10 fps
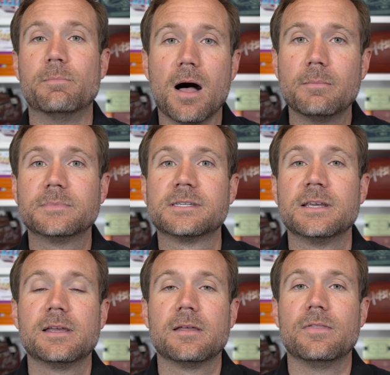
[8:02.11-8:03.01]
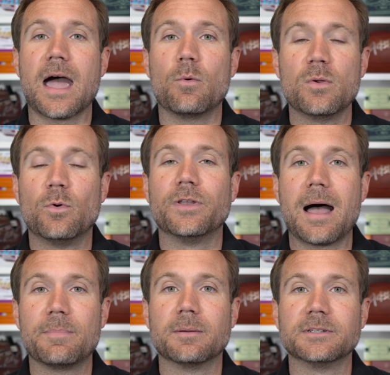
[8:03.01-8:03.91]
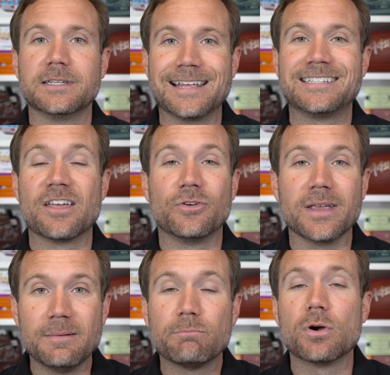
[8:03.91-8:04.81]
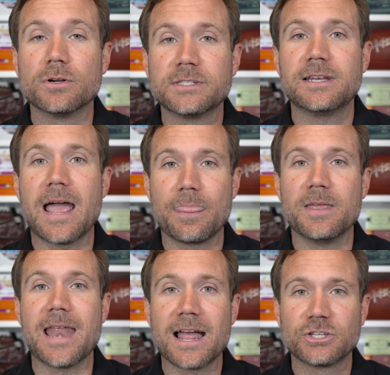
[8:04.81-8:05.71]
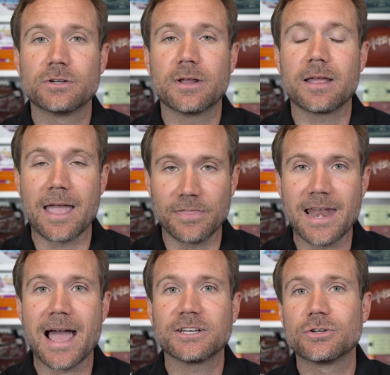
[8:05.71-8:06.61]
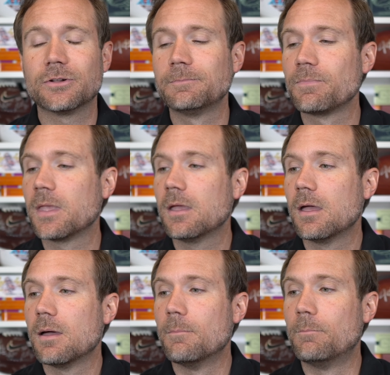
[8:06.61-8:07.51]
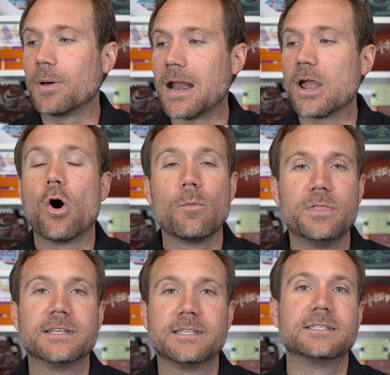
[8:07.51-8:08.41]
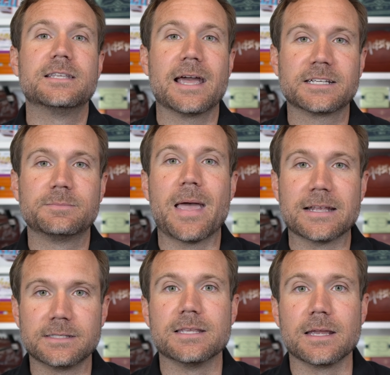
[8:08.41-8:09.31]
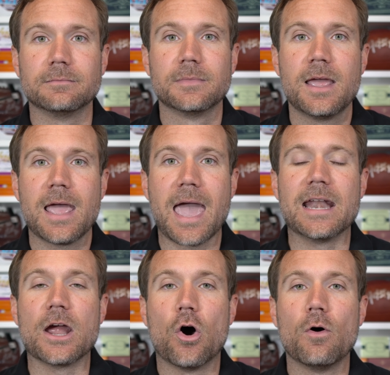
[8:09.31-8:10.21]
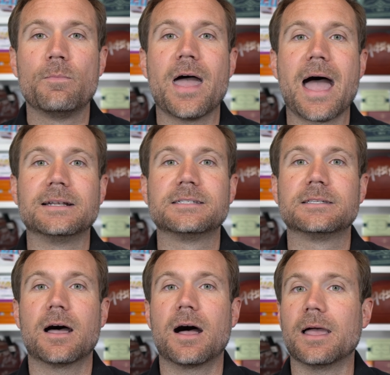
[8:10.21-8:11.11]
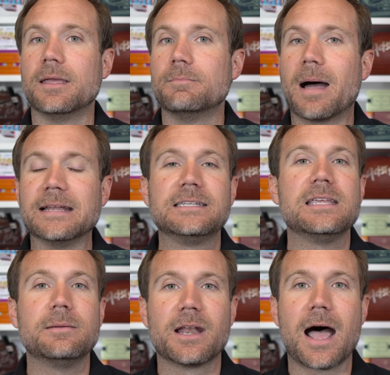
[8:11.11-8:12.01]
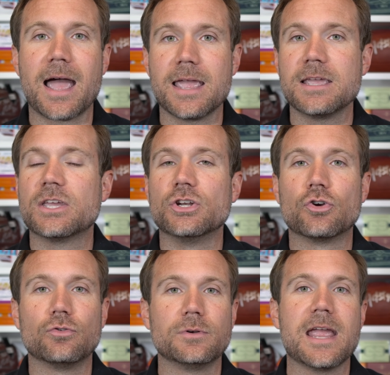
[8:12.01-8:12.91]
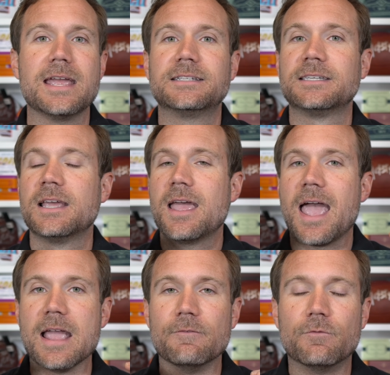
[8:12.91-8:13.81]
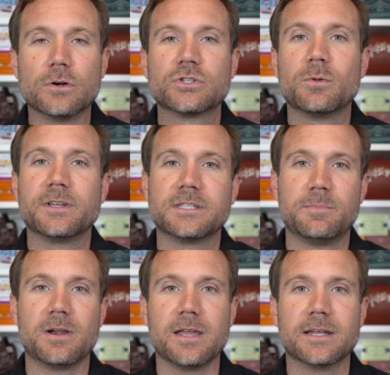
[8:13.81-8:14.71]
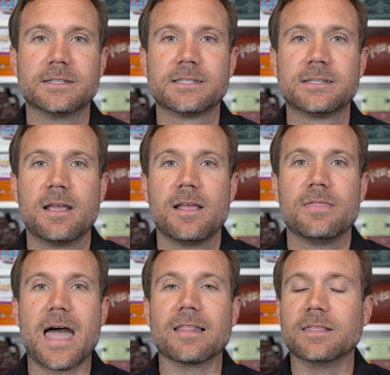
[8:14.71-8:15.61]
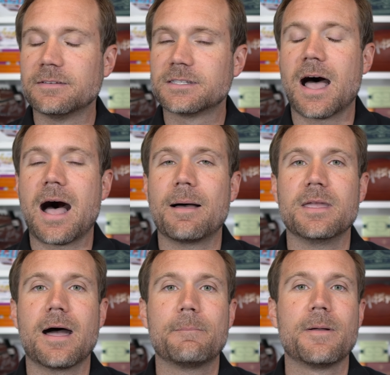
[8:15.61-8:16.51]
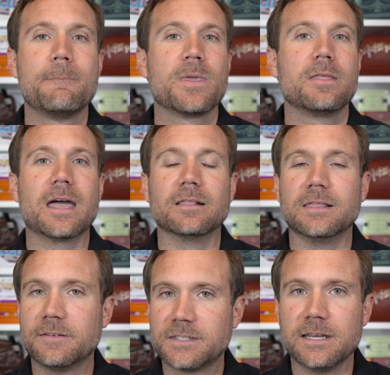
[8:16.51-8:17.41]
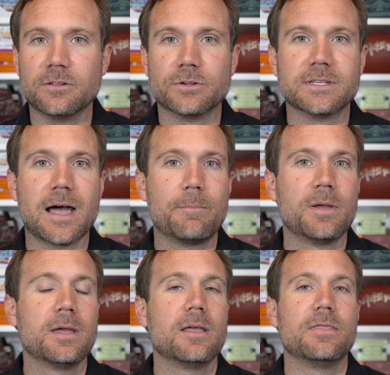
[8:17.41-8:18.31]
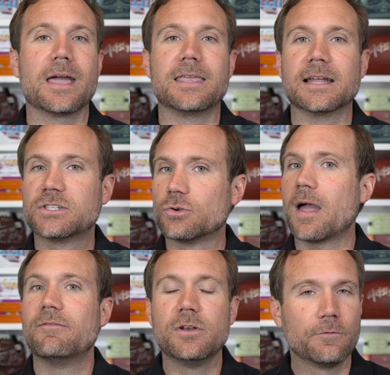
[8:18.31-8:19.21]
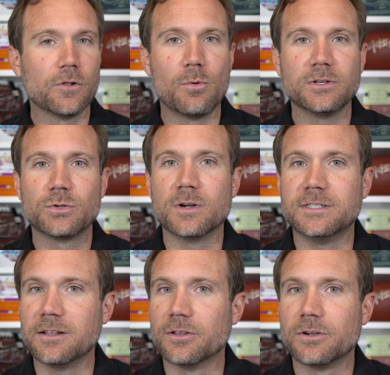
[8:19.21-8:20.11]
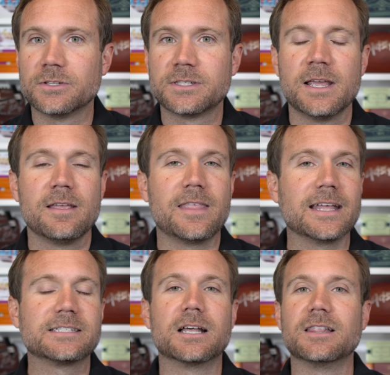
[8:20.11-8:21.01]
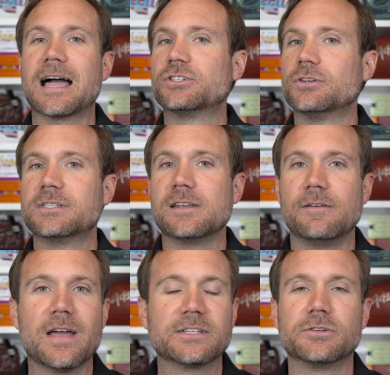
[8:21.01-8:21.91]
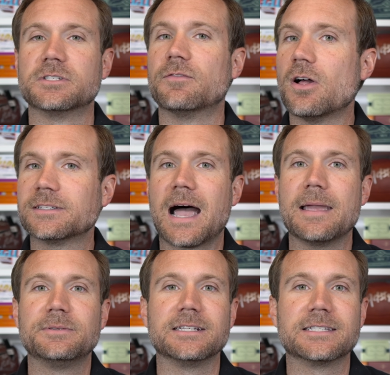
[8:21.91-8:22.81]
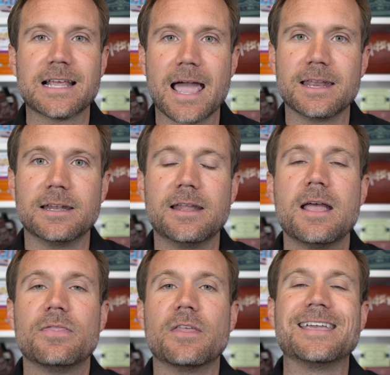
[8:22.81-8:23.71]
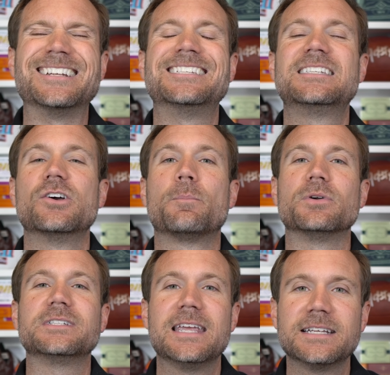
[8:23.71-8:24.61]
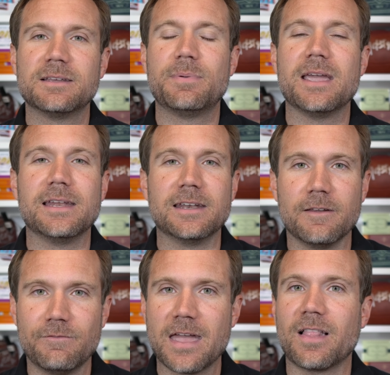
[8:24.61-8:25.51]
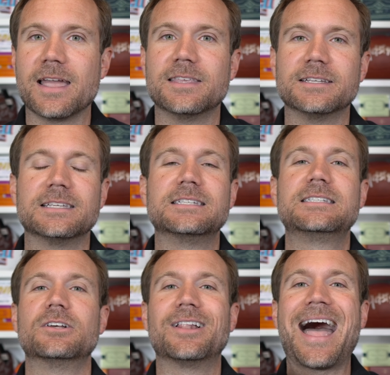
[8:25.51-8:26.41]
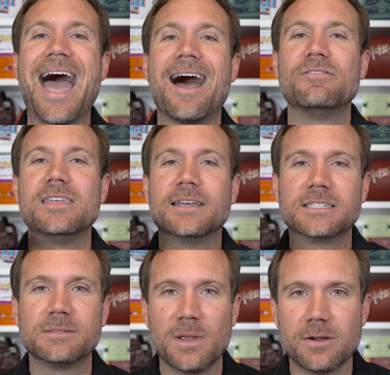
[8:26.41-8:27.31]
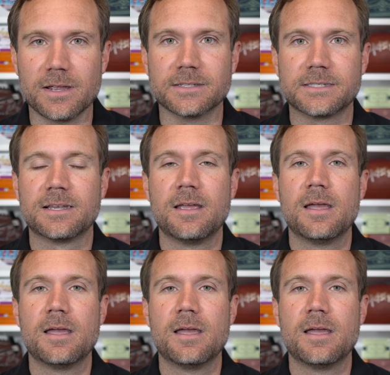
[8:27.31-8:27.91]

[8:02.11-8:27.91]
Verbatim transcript: bummed that we will not be able to get together in person at the national at the national, but I hope this is the next best thing. And I hope that uh, my team and I can create a virtual experience that lifts the hobby up, that lifts dealers up, that gets the revenue flowing to our dealers, that gets collectors and investors of all types excited that they can still participate in an event like this and still have the experience,